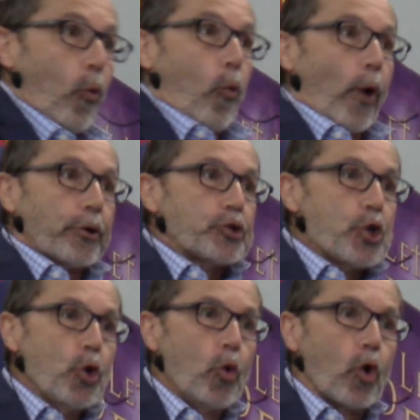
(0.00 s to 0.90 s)
Where
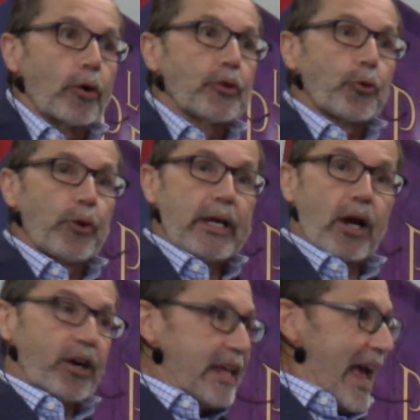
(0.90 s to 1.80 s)
two or three
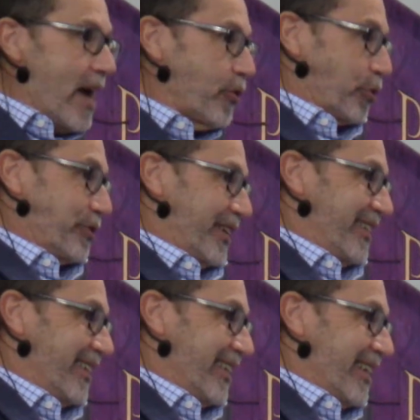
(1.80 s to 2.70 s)
are gathered,
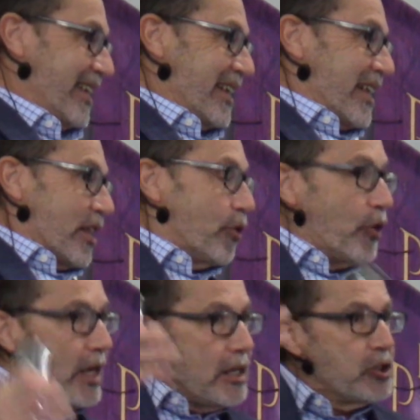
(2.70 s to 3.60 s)

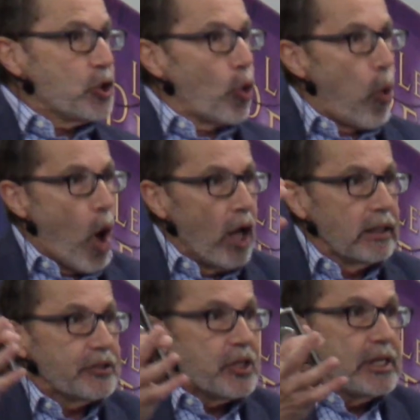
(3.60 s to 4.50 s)
these
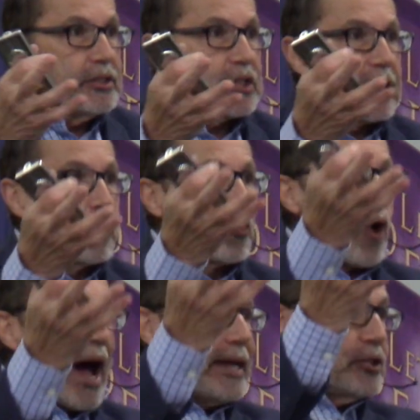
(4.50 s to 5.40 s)
qualities can
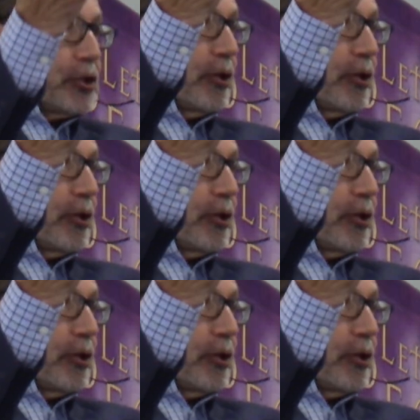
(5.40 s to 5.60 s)
rise